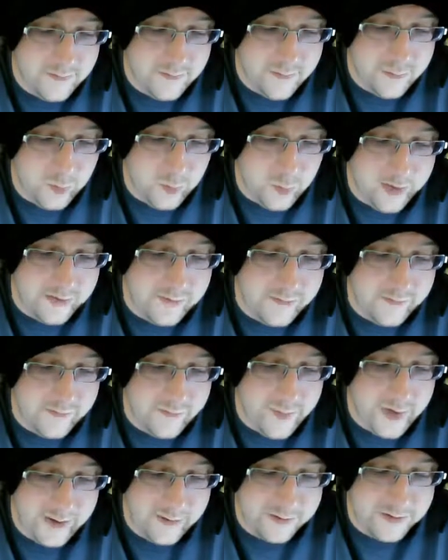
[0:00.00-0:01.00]
with
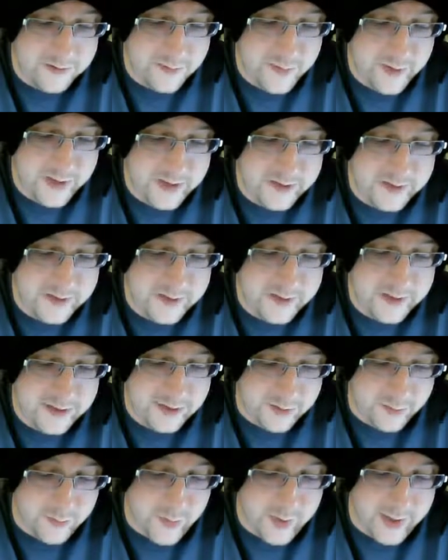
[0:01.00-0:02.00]
power spears and
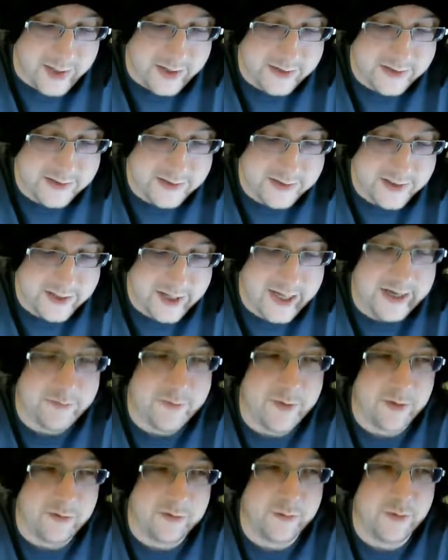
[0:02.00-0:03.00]
jump packs and
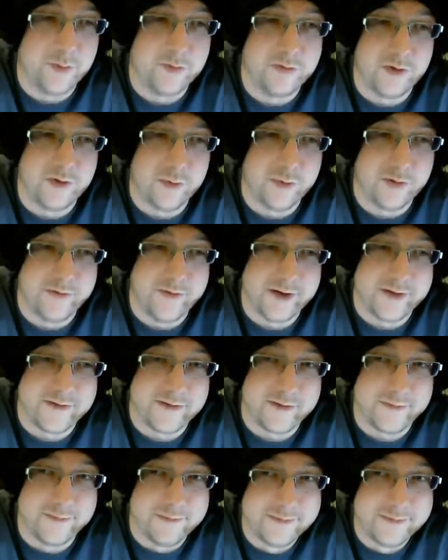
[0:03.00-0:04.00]
melter bombs on the Prefector.